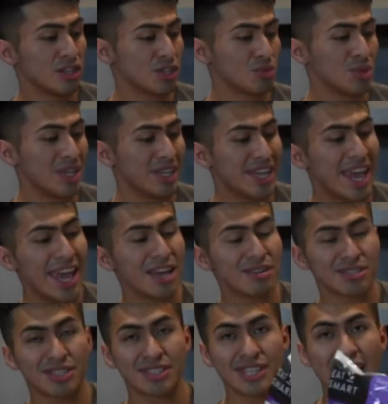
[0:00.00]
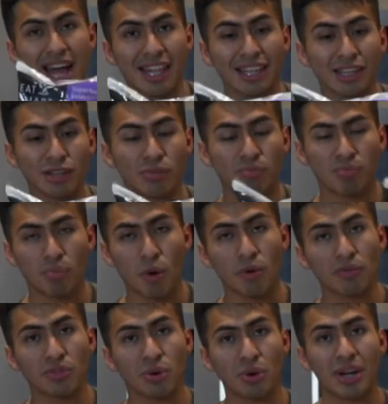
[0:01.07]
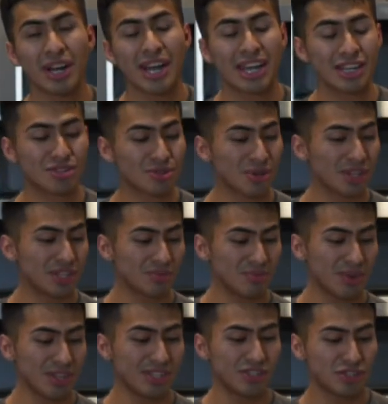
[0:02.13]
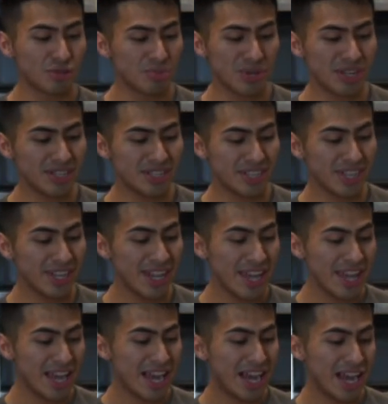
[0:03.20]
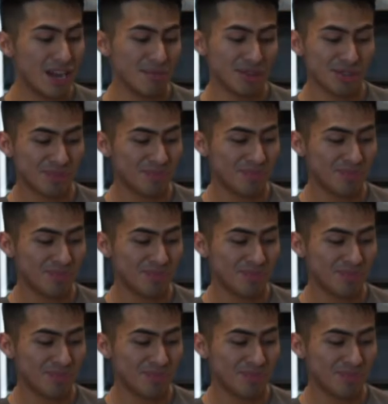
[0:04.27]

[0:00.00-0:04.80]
sweet kale salad. Both Tori and I enjoy this one. Super easy. Um, just